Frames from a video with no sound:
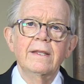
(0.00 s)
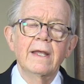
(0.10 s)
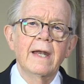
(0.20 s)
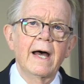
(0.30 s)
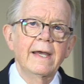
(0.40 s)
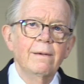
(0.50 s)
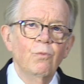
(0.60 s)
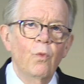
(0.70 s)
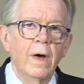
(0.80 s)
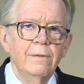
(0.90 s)
that I
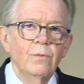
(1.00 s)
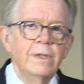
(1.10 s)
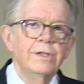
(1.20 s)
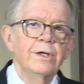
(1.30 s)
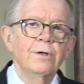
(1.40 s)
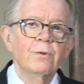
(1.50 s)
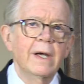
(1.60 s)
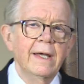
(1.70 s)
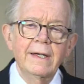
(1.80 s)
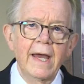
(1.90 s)
am one with you
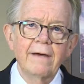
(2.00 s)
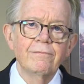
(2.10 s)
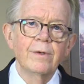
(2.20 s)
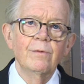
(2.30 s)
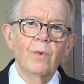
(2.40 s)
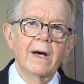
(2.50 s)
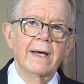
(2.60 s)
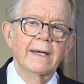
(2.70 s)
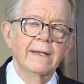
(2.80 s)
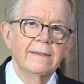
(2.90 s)
in every
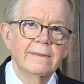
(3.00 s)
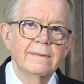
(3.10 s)
way,